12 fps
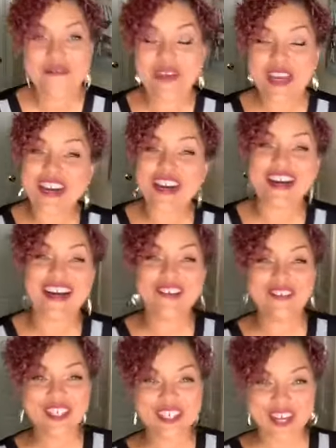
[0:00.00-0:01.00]
Fear
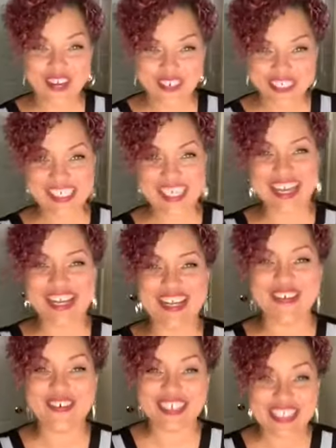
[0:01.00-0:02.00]
of
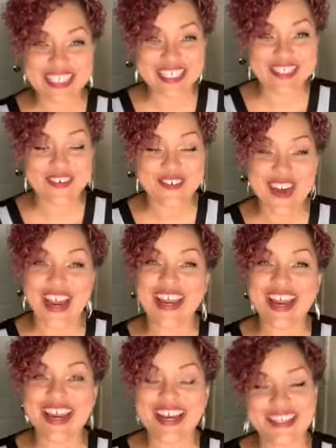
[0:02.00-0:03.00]
negotiating, which is the
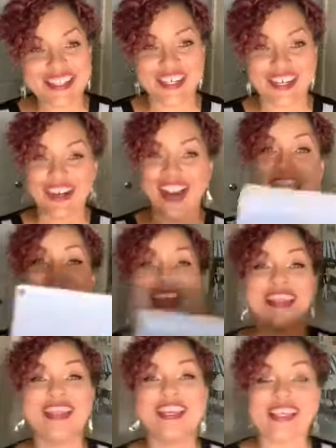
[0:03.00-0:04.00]
right answer.
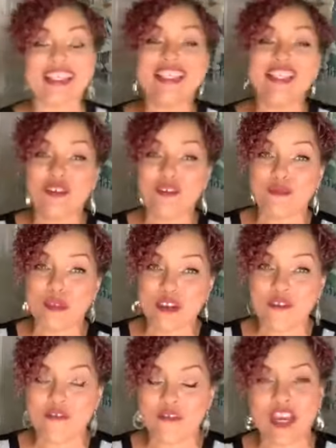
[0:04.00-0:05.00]
And this is a
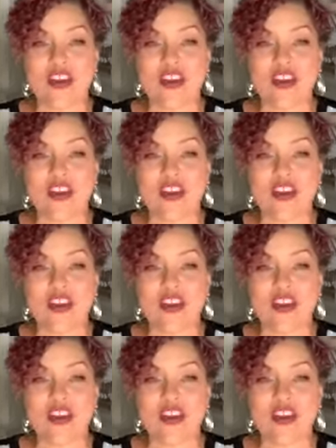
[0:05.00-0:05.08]
real